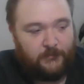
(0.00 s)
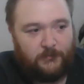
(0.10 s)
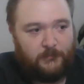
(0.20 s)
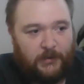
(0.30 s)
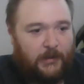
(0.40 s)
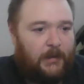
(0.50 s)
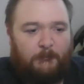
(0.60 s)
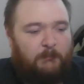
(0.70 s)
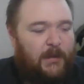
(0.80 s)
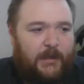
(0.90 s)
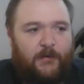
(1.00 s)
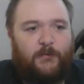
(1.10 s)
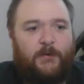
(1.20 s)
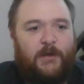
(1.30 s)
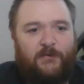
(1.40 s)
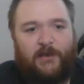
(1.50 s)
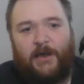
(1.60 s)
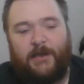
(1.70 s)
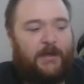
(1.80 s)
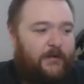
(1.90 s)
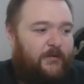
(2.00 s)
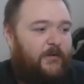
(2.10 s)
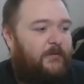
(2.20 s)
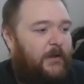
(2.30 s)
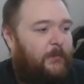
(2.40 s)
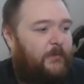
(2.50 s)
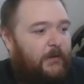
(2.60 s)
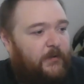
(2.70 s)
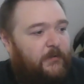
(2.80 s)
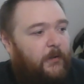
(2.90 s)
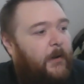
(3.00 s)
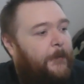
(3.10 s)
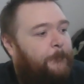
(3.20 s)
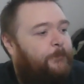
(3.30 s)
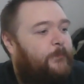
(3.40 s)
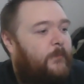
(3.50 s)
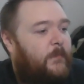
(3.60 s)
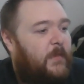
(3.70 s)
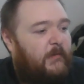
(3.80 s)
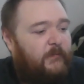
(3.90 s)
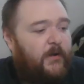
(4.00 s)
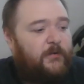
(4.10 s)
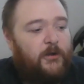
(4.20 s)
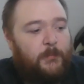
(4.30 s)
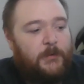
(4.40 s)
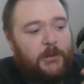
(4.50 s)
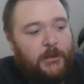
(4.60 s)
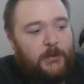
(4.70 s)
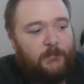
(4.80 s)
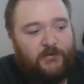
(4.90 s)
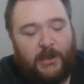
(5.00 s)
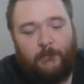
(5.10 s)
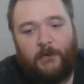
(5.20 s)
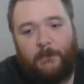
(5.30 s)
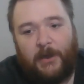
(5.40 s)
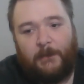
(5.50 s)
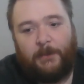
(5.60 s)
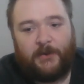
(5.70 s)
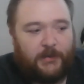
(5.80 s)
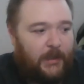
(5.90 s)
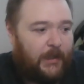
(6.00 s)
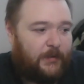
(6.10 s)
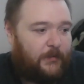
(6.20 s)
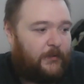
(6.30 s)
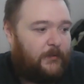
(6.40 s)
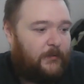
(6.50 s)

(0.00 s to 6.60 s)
Well, I'm planning on doing it at the start and end of the season anyways, right? So, first up, starting with the Battle Pass Galactus.